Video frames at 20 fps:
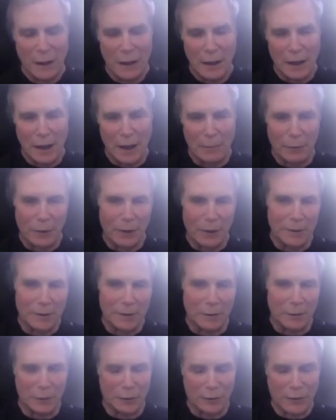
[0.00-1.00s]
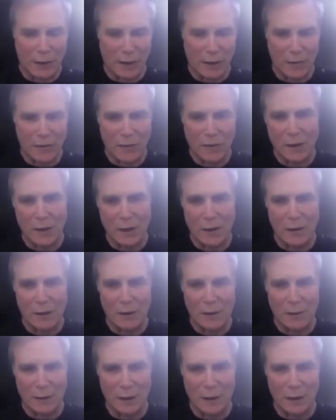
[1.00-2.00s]
I played a little tennis there,
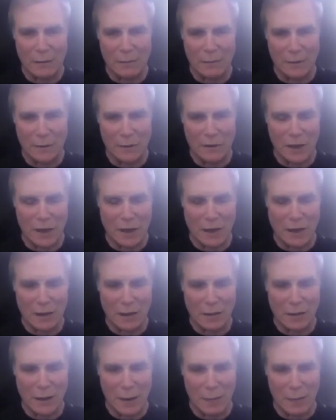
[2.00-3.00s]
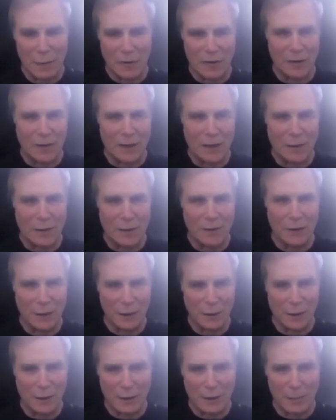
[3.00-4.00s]
and then decided I wasn't that
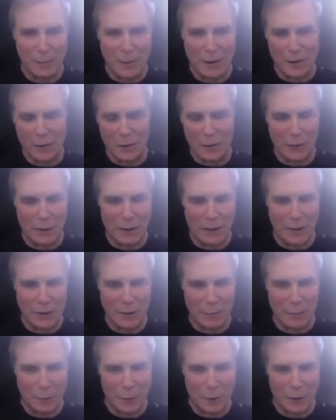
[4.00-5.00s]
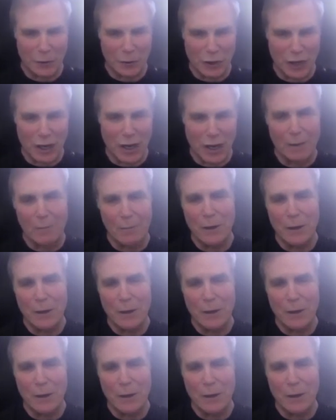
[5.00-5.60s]
good, and I better get a real job.